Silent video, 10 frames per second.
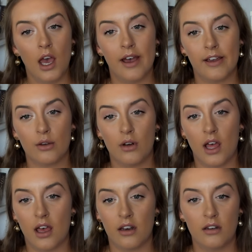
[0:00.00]
You'll
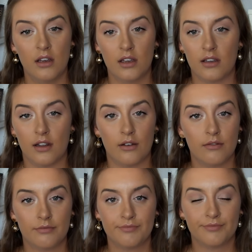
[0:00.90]
learn, you know,
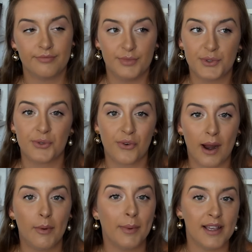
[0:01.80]
musical
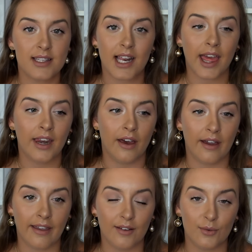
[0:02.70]
grammar basically, and
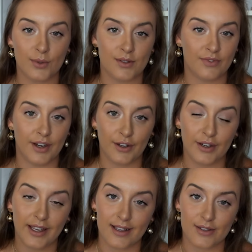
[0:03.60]
I wasn't very
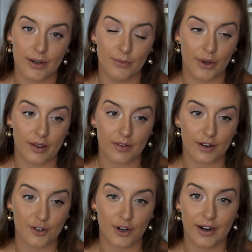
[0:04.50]
good at it, so I'm not even going
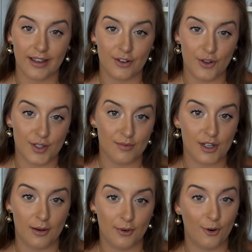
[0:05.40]
to try and use some
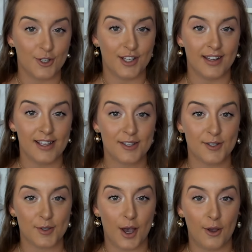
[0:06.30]
terminology in this
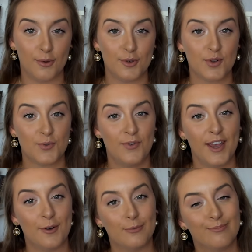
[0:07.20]
because I will just fail.